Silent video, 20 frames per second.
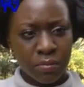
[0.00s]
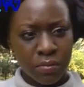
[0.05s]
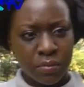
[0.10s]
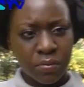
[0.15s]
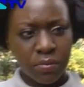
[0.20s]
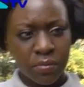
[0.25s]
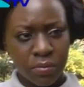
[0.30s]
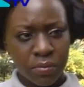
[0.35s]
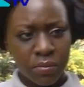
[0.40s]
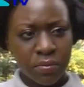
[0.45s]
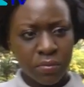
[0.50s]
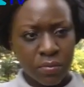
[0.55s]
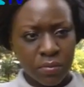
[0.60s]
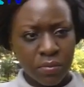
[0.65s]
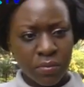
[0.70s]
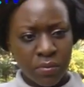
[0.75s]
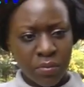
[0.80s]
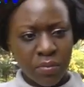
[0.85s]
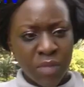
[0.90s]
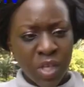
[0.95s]
She says
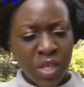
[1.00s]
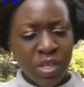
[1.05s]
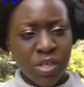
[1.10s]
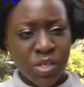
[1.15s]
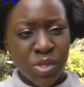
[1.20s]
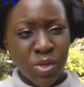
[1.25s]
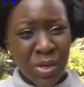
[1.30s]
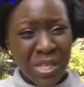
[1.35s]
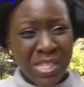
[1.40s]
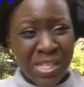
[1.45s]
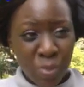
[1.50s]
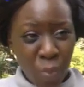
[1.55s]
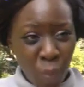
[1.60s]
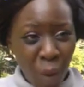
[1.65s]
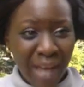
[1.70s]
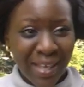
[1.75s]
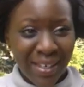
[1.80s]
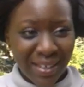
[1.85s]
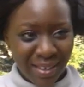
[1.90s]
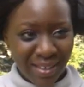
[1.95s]
she can already
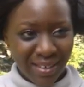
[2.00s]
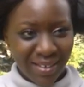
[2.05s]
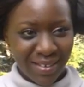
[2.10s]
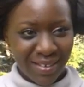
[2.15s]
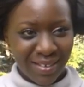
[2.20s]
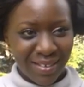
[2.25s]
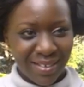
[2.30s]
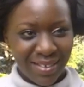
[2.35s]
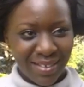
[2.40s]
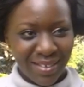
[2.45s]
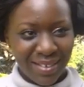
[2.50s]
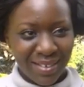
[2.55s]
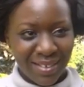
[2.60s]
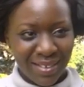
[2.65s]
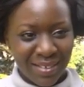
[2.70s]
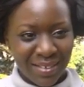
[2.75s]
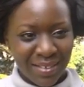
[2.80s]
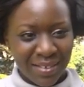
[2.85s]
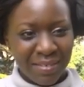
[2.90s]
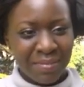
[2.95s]
feel the difference,
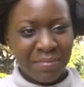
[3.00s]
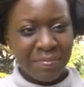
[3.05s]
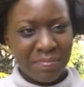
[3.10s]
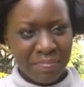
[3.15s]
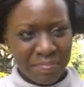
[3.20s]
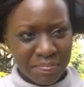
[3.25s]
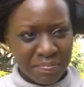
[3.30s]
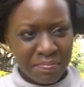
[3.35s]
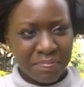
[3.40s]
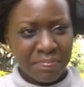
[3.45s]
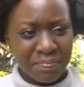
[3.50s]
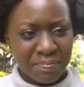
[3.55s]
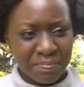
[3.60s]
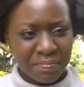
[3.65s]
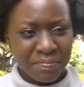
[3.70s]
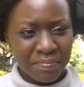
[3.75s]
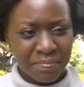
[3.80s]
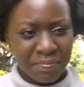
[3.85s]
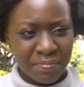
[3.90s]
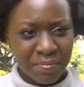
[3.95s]
but confesses that
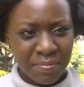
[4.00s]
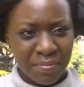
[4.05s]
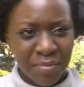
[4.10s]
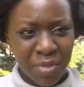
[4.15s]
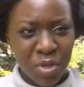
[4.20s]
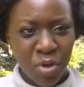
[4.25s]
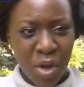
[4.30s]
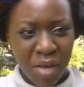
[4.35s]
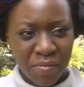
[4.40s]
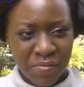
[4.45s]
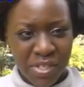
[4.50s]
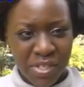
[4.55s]
it was hard